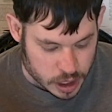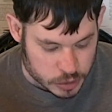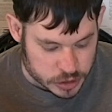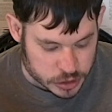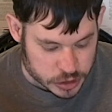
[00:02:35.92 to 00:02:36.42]

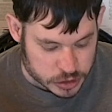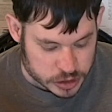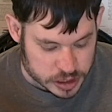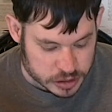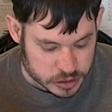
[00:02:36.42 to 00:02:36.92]
In return,
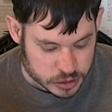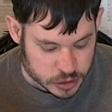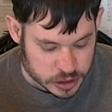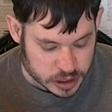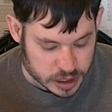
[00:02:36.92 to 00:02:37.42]
she
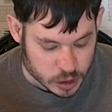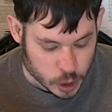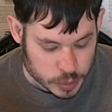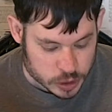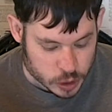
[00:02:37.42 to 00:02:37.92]
instituted an
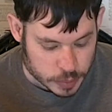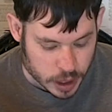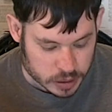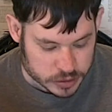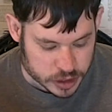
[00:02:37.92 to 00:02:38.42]
open-door
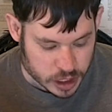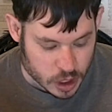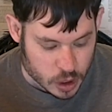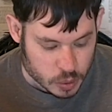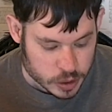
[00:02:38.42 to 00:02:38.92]

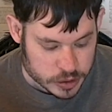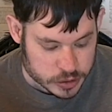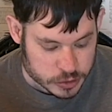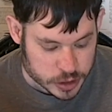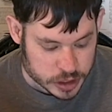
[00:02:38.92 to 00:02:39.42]
policy with
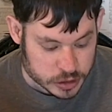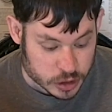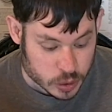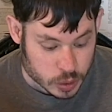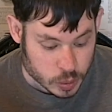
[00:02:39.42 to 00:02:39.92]
his
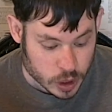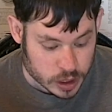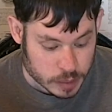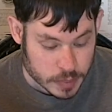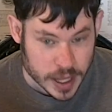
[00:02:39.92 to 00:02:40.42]
friends, who were
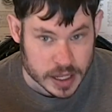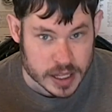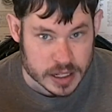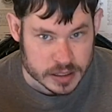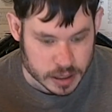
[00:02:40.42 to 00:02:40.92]
welcome
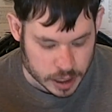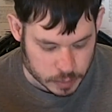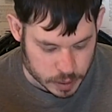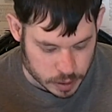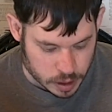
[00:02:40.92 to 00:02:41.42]
at any
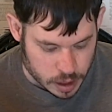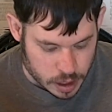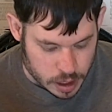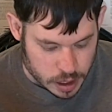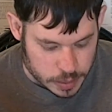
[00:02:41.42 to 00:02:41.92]
time.
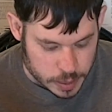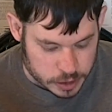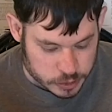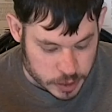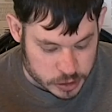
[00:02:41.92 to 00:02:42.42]

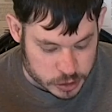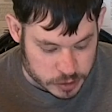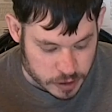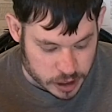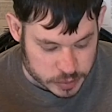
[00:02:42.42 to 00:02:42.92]
This
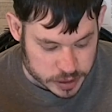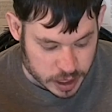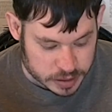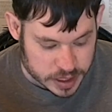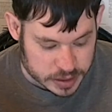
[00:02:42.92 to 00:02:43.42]
measure of
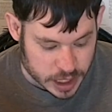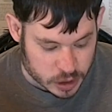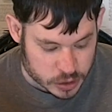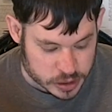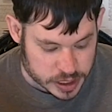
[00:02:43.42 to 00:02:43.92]
hospitality
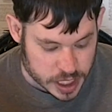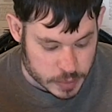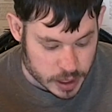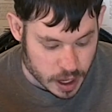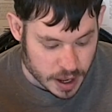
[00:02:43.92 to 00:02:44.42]
allowed her to
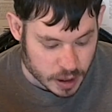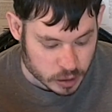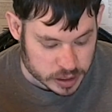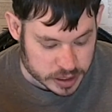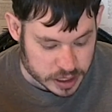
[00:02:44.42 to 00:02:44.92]
keep an eye
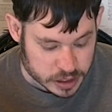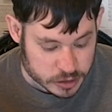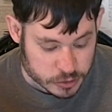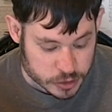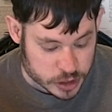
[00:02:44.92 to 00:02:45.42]
on the
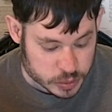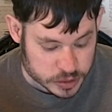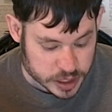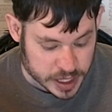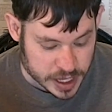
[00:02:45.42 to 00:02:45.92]
kids Fritz
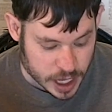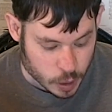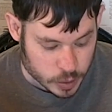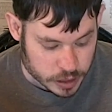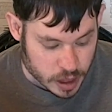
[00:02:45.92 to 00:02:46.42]
was hanging
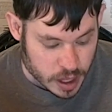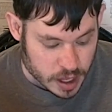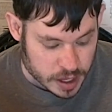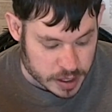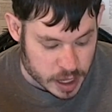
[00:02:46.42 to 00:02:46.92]
out with,
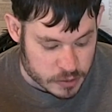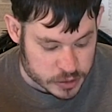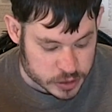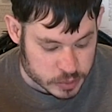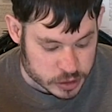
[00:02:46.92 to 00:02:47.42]
and gave
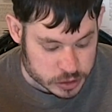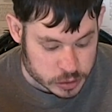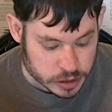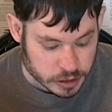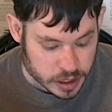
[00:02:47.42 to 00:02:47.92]
her some
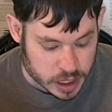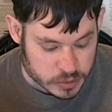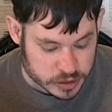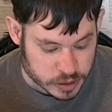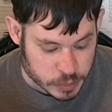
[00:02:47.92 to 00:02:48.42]
assurance that
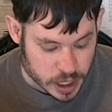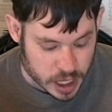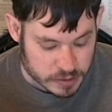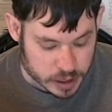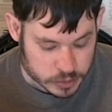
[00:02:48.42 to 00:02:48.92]
he was
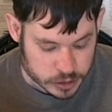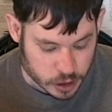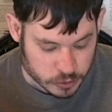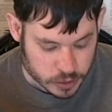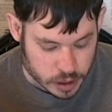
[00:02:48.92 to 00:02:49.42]
behaving
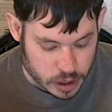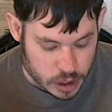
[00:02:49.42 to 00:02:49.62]
himself.